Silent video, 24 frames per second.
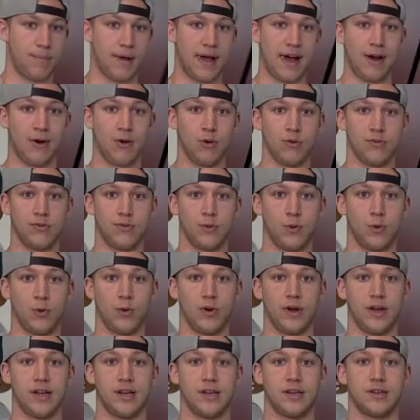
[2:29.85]
a
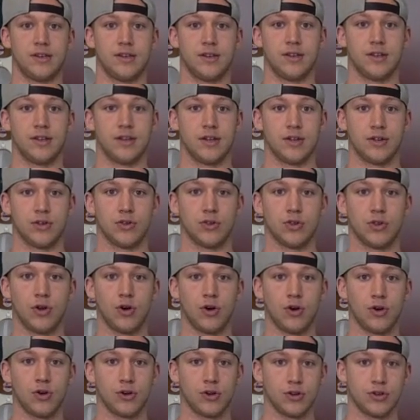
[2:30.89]
powerful and
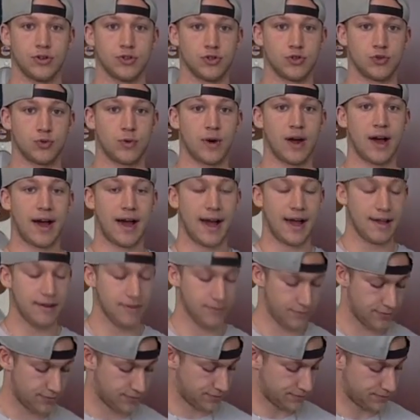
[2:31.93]
long
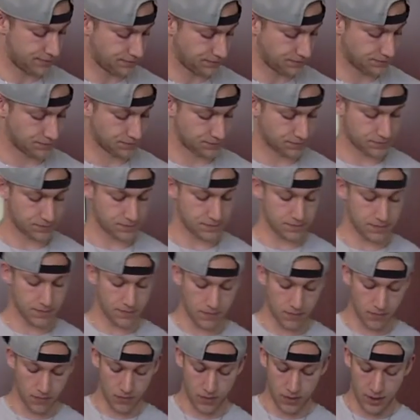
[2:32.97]
drive
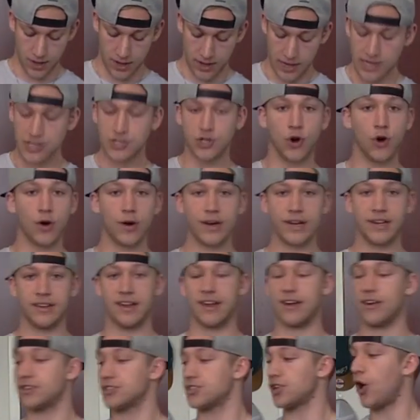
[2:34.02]
is already
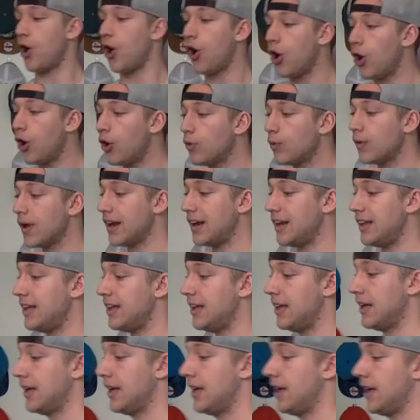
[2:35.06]
there. It's
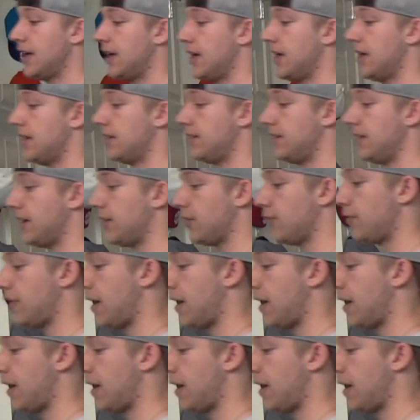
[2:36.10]
already there.